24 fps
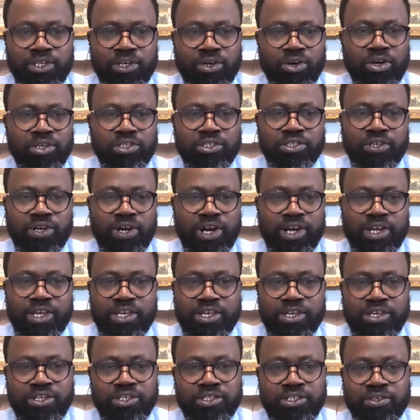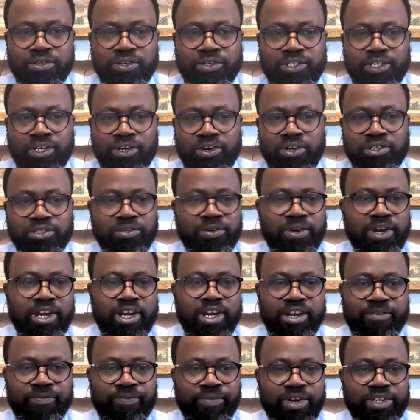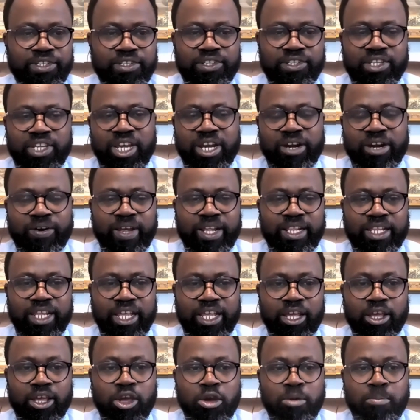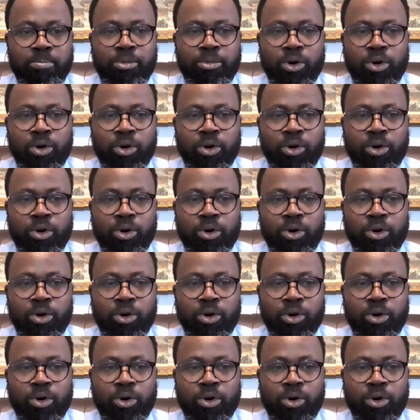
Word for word: it's a cultural issue, it's a cultural differences here and there.